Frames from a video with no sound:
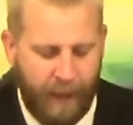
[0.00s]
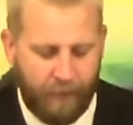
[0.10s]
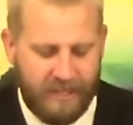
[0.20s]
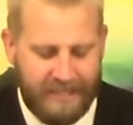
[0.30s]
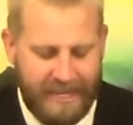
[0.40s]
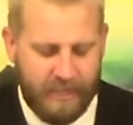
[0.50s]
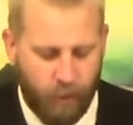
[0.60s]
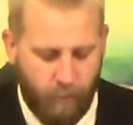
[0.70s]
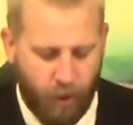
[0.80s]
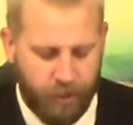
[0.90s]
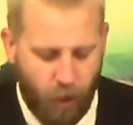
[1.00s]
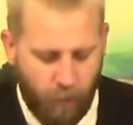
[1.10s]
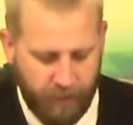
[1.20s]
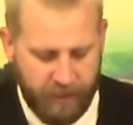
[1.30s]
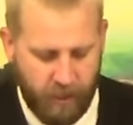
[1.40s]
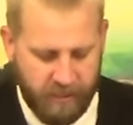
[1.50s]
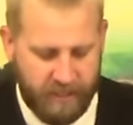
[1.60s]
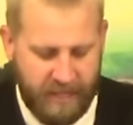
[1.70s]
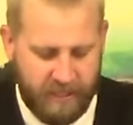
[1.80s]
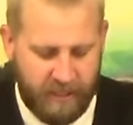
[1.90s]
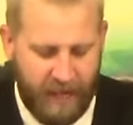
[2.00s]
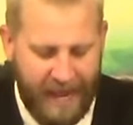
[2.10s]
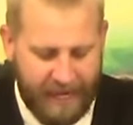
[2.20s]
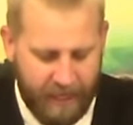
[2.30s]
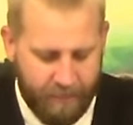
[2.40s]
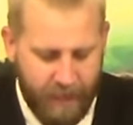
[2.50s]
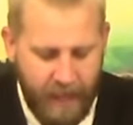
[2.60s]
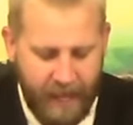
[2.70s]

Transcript: Bible reads, These were more noble than those in Thessalonica,